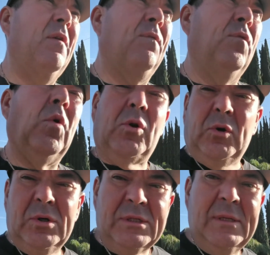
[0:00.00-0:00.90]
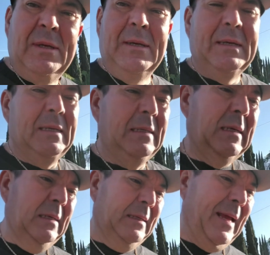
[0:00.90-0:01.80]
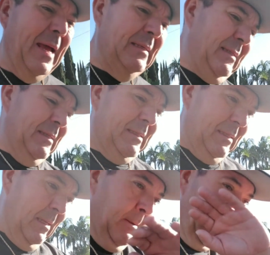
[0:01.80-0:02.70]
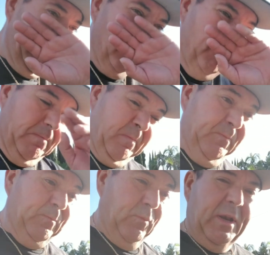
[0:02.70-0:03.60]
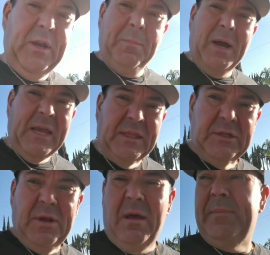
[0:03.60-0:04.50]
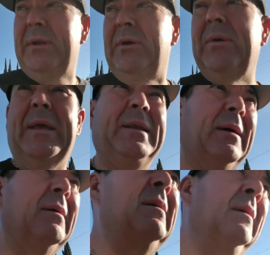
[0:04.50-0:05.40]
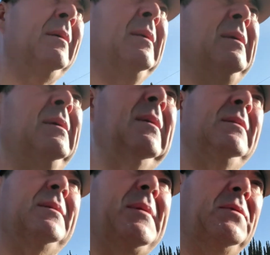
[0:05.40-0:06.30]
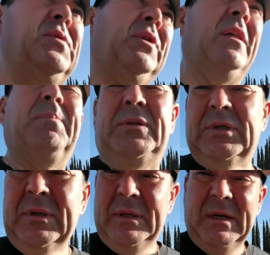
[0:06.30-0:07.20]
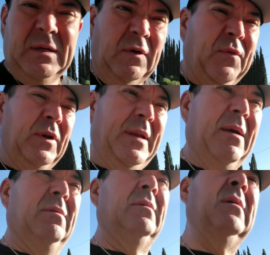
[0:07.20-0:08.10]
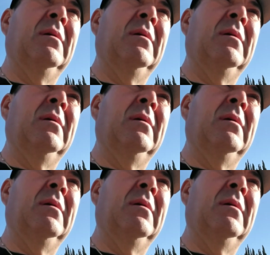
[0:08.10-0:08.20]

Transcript: enough workers, and uh, guys just running amuck at the shop, you know, and uh, sometimes when you got to put your uh, your foot down,